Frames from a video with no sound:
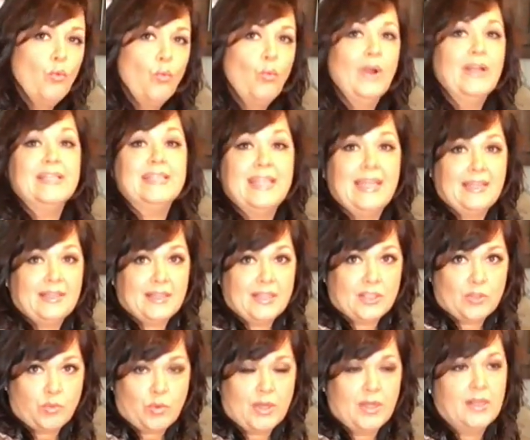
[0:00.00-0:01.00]
what date
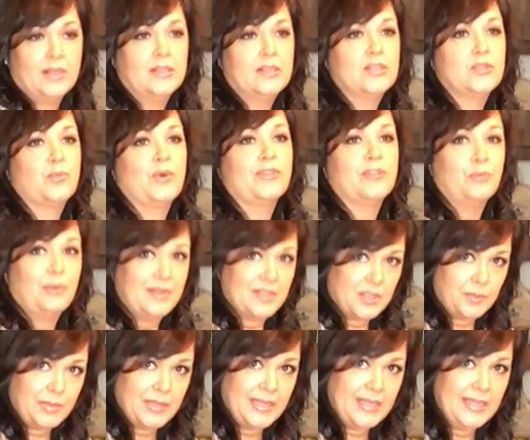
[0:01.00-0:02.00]
this was, what the
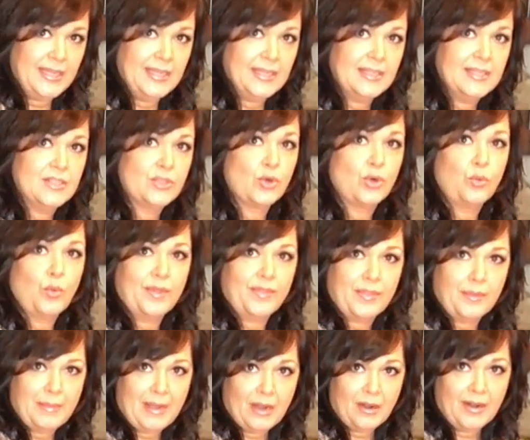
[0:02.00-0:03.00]
recipe is, or
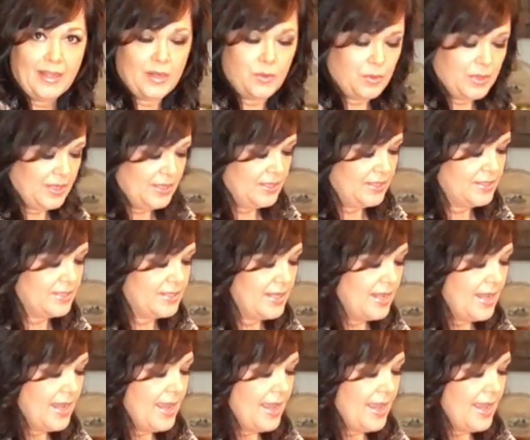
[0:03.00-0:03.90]
what the marinade was,